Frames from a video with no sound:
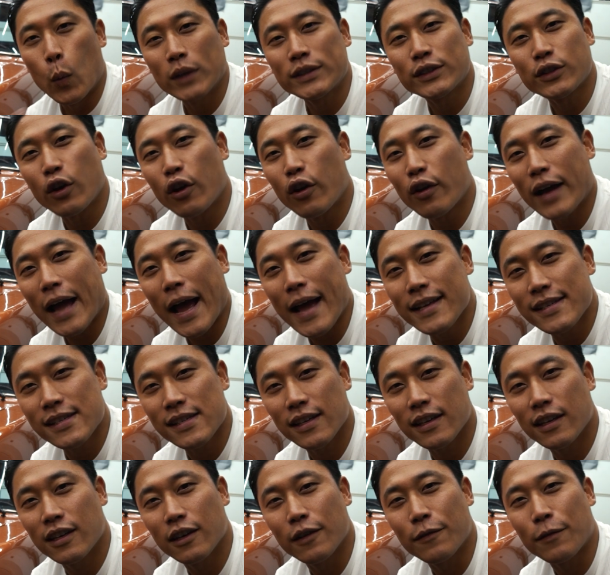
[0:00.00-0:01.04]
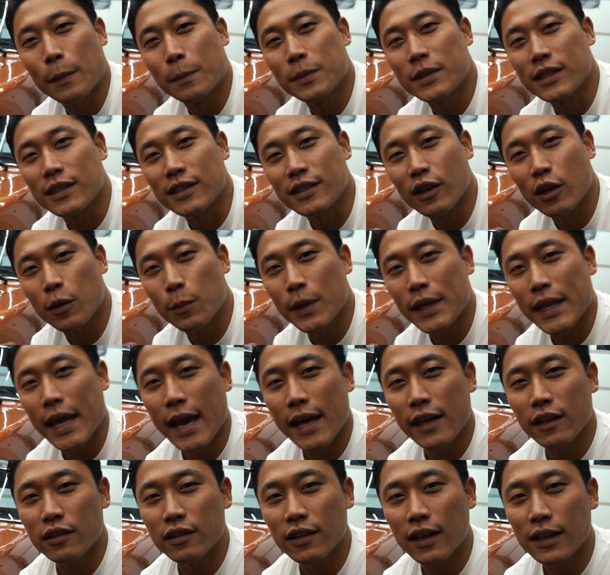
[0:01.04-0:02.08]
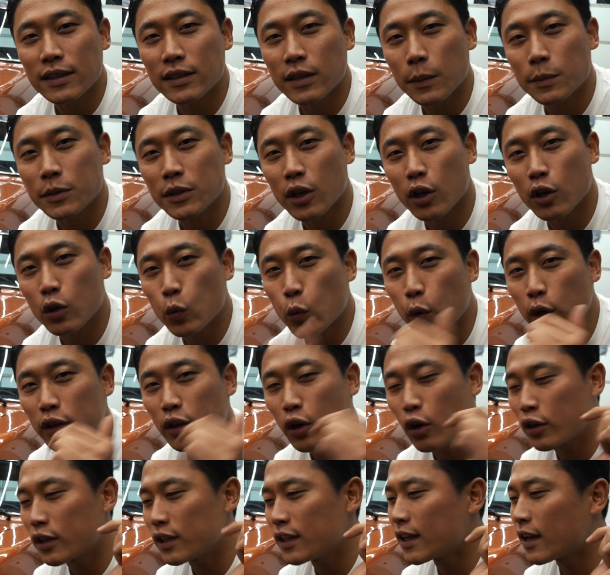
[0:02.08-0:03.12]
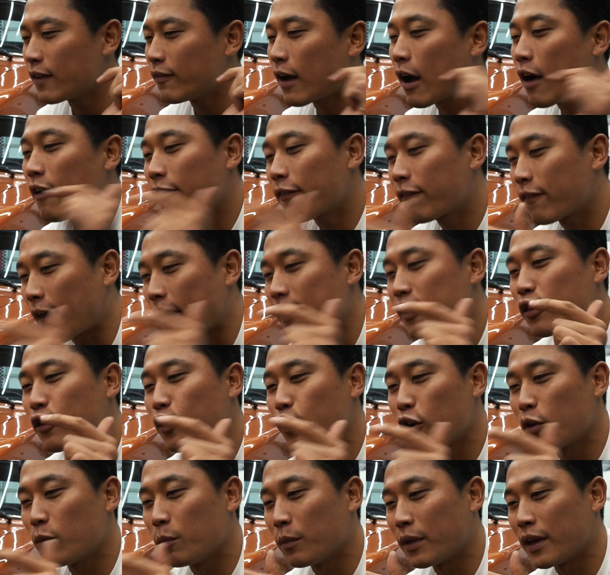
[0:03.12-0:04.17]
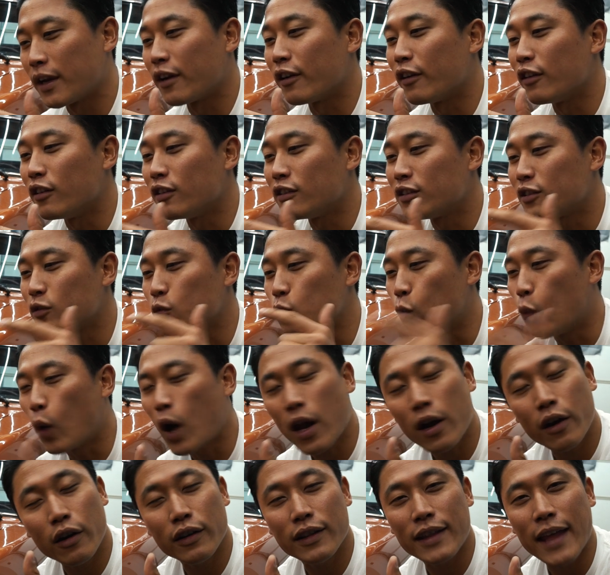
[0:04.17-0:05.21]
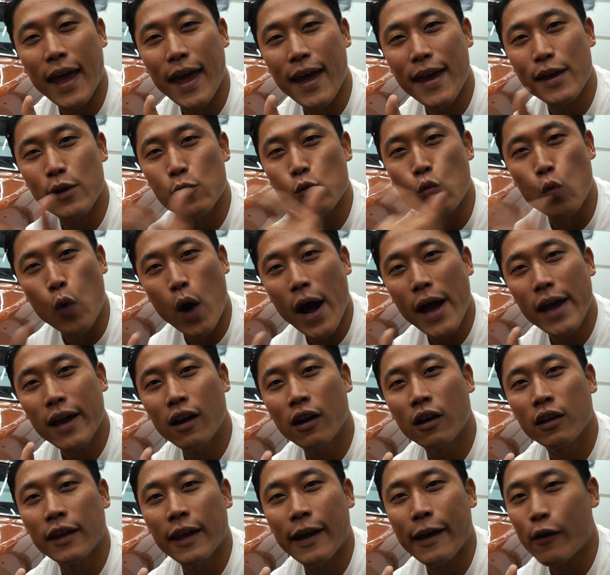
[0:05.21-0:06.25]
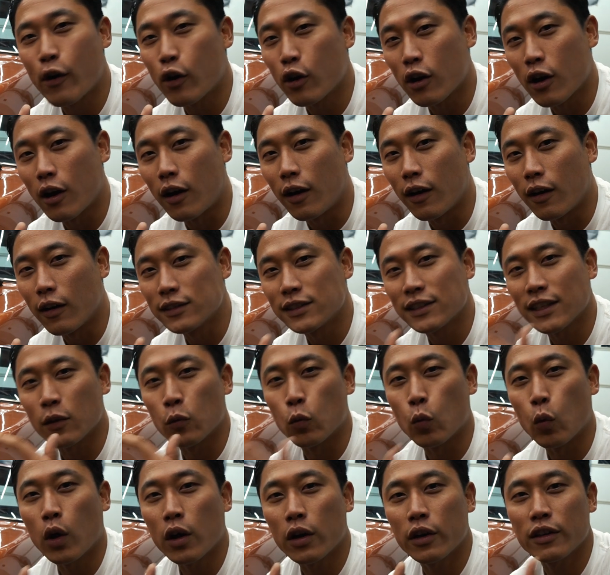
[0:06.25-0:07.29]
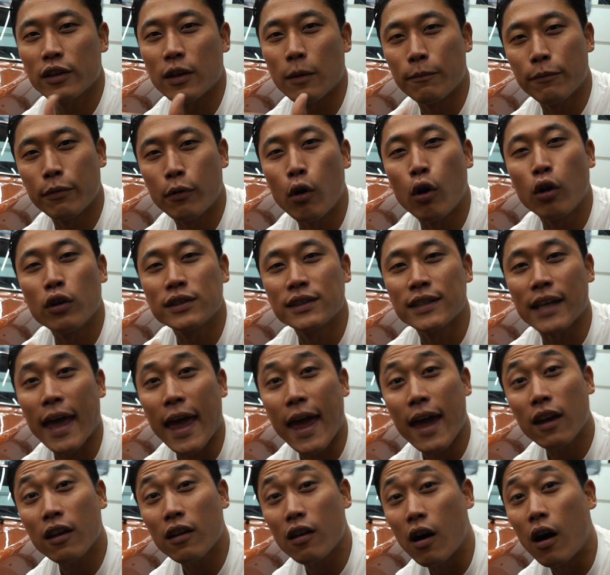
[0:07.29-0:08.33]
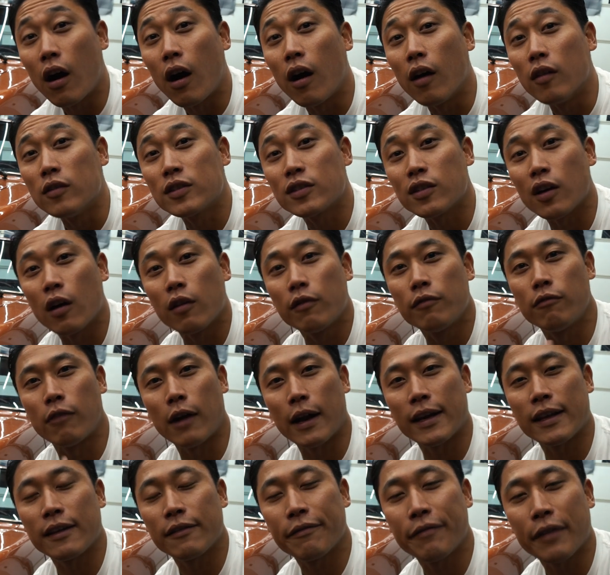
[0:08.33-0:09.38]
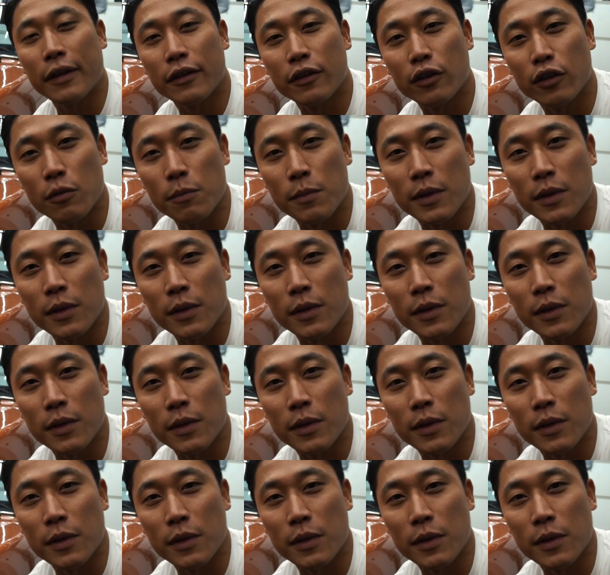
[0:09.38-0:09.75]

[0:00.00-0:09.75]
What's going on guys, Shin here from CZero Media. In today's episode, we're talking about fender mirrors. What are they, why are they on cars, and what are the pros and cons of running fender